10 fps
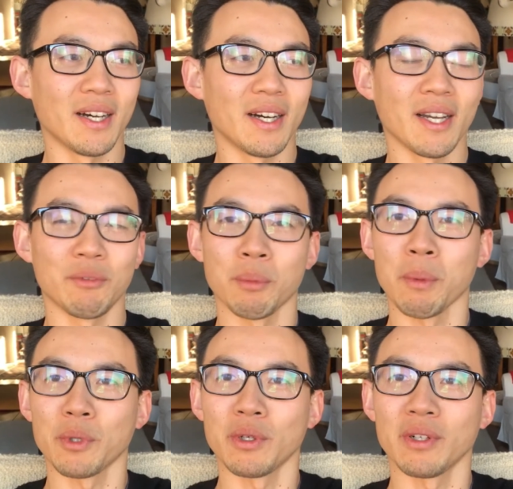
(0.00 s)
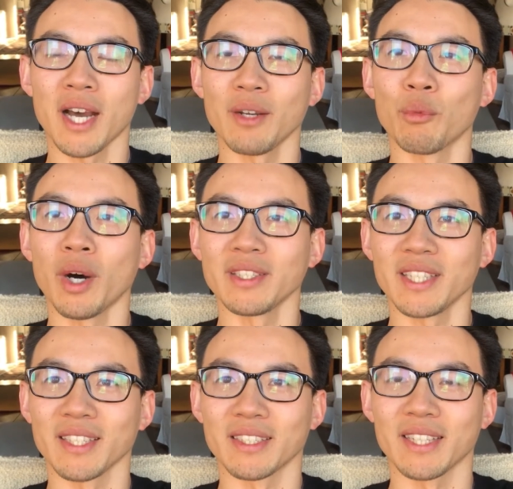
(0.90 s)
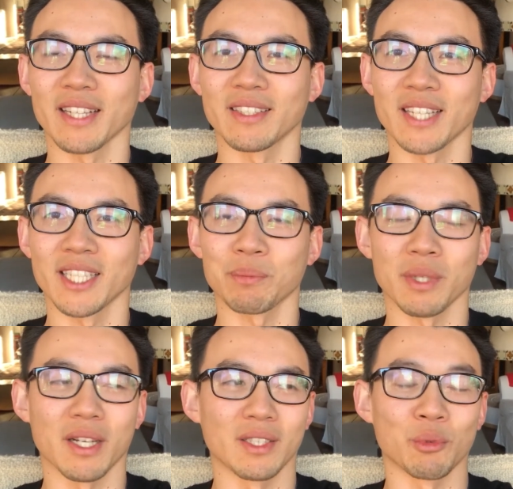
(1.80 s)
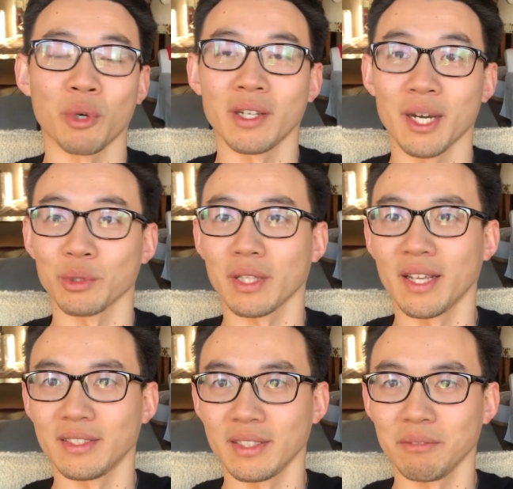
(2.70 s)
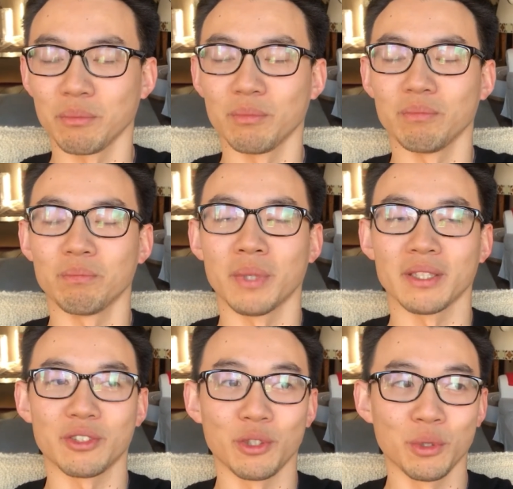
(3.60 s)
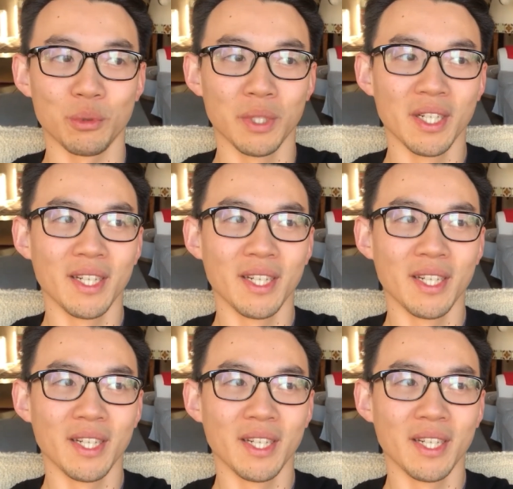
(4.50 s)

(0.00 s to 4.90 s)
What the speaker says: I remember not wanting to take the test because, one, I was lazy, but two,